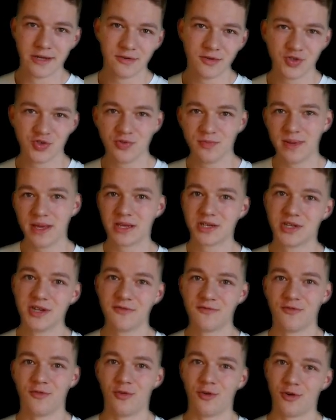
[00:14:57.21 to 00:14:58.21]
which would be
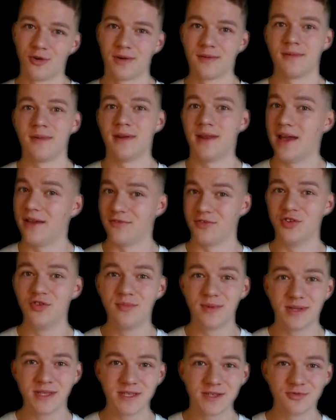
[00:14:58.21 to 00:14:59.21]
actually for live
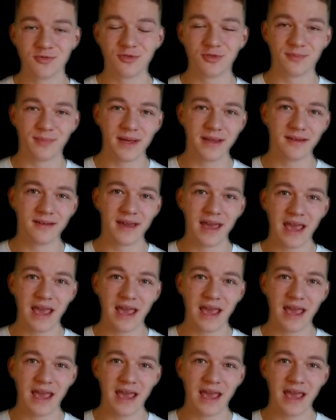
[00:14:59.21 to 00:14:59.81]
humans who could play the